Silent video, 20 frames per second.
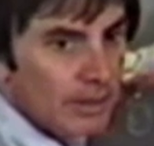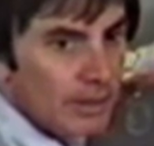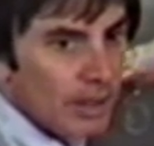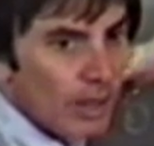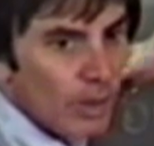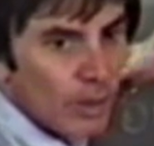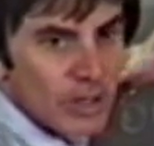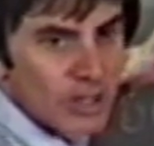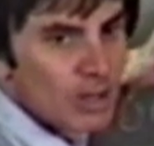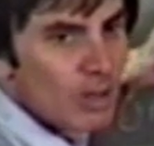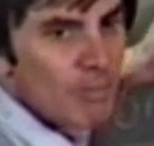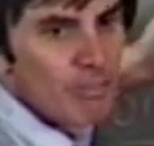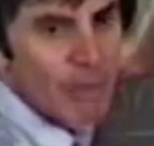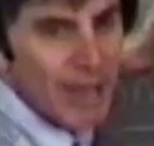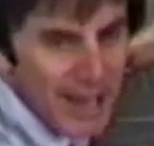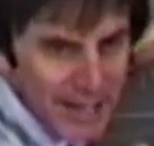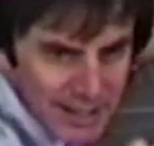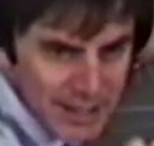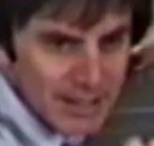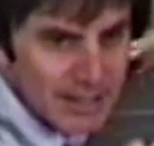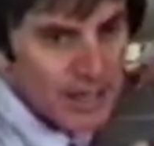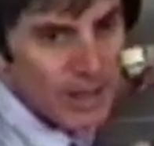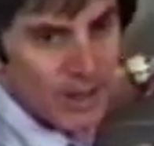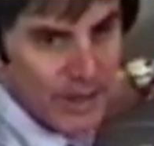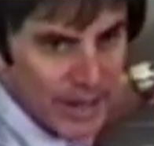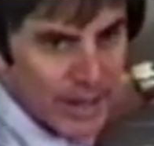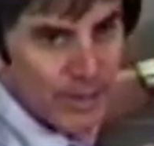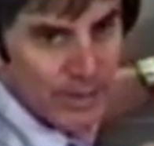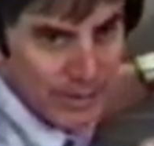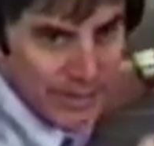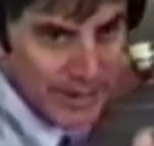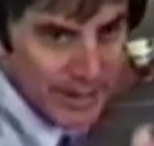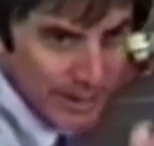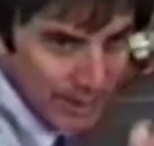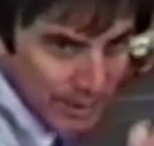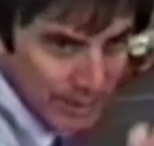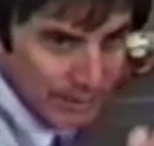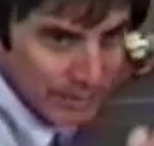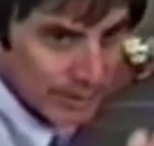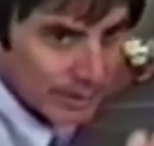who is the best lawyer in the
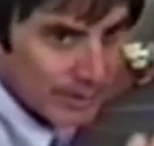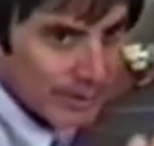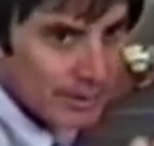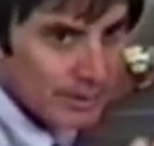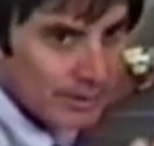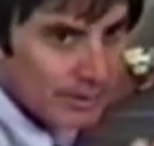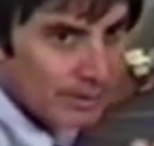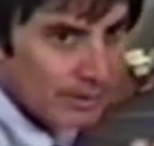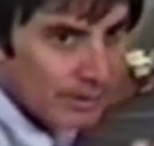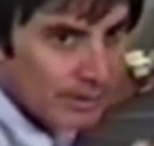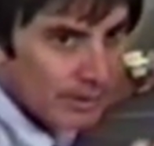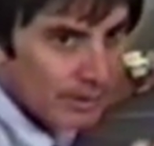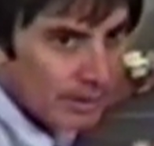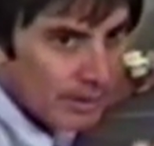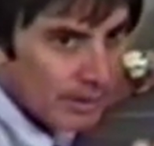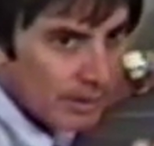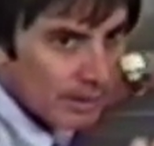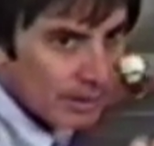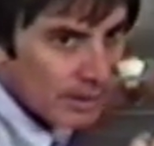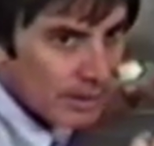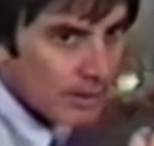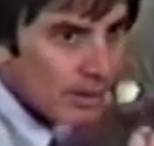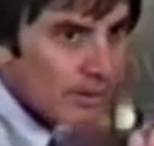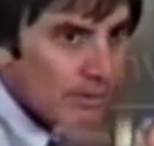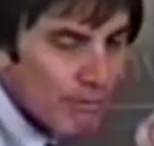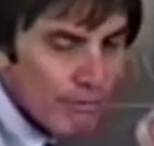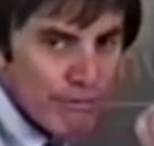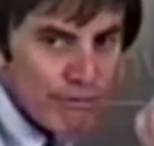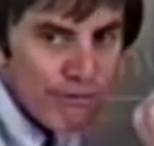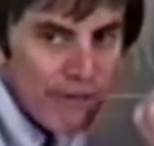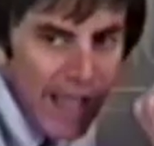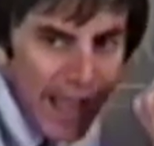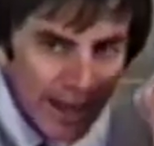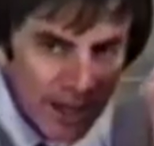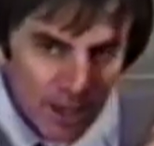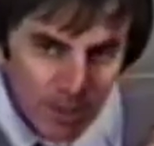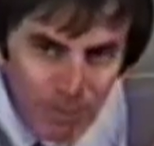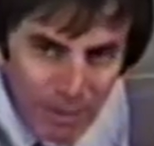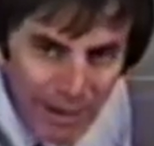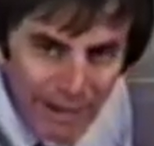universe,
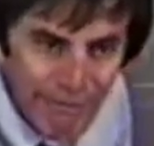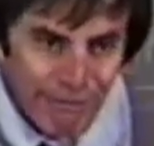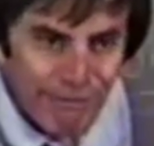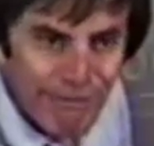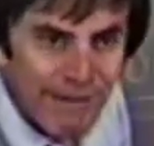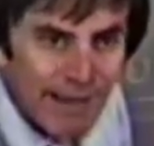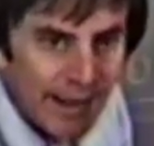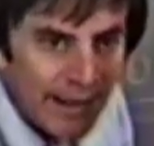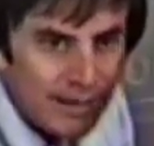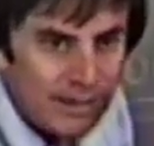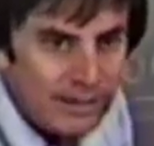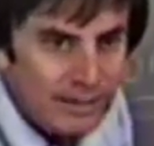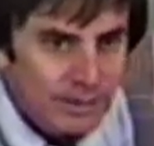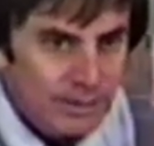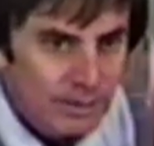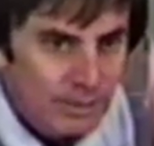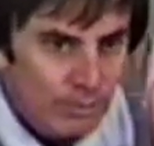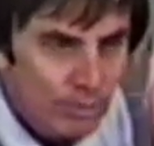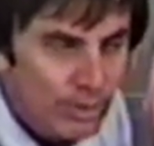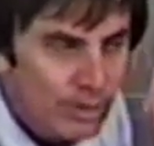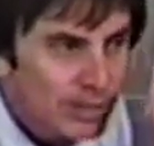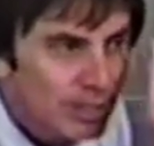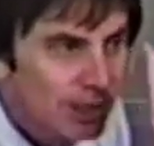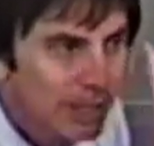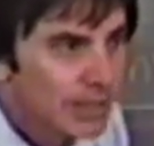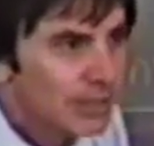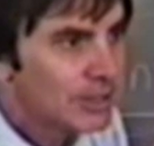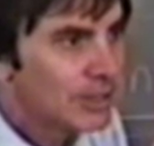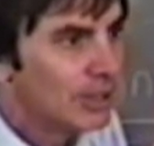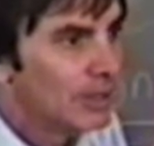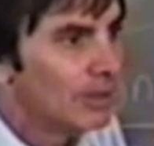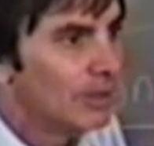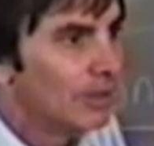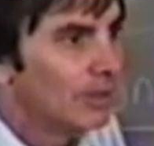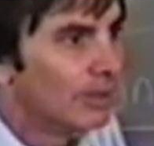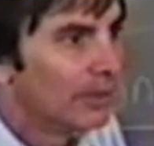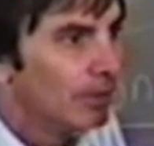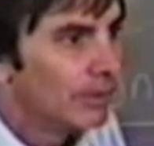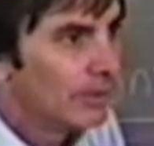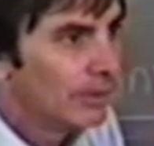fact by fact present to you
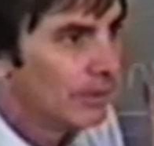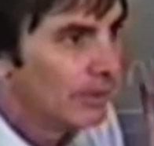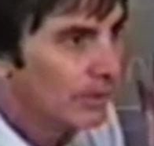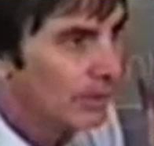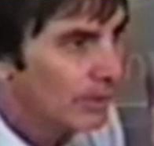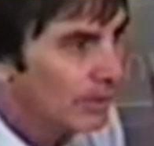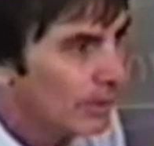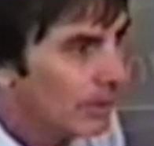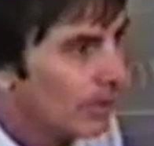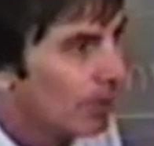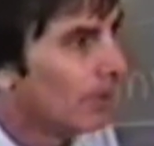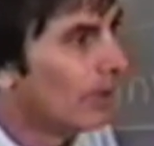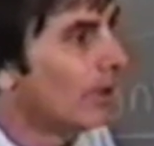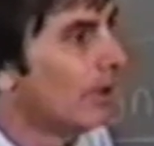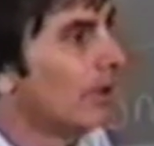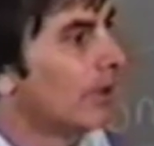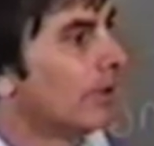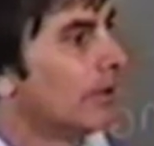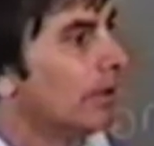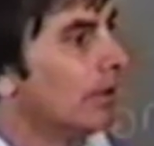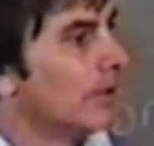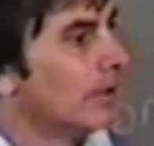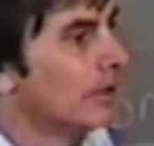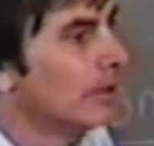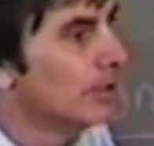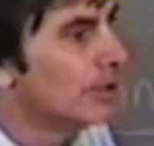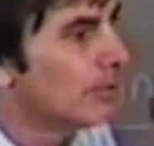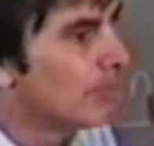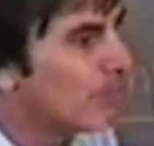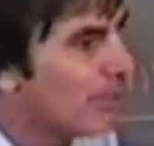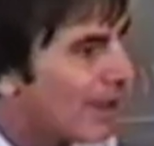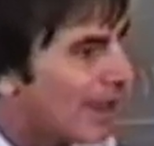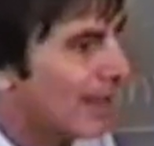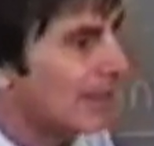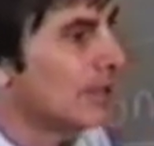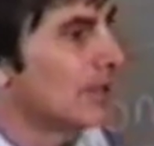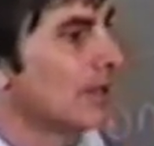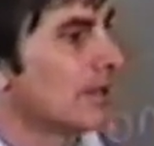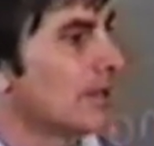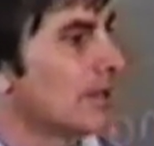your
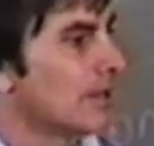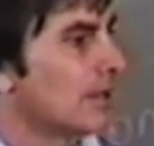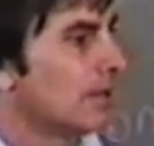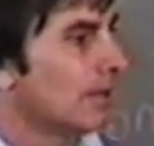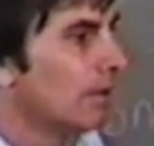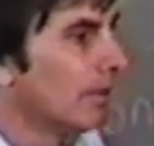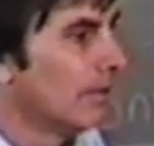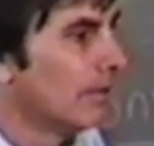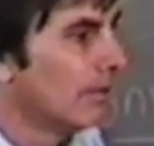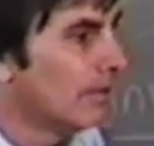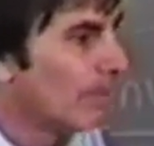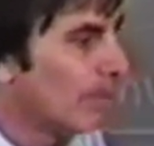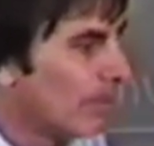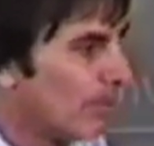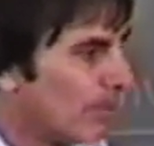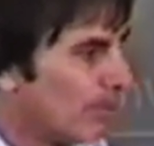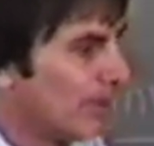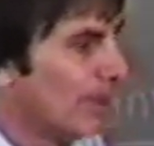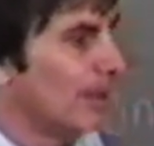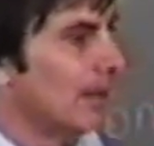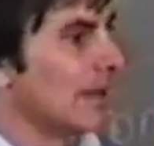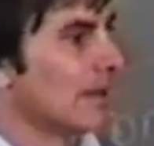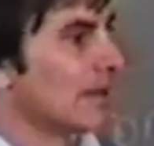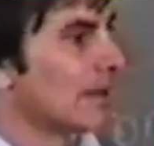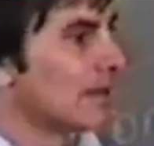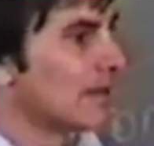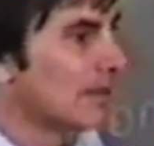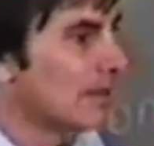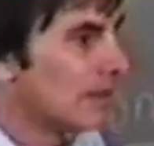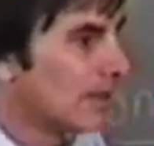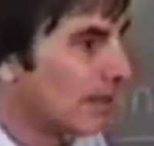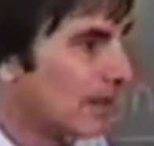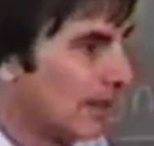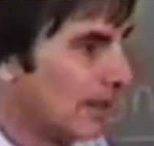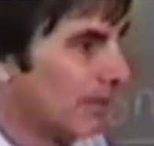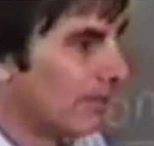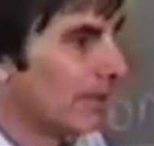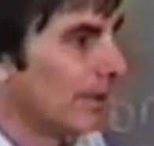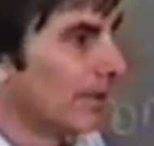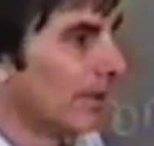departures from obedience to the
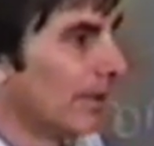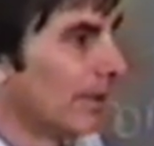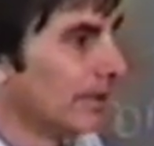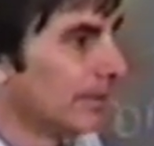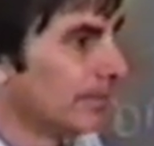living God.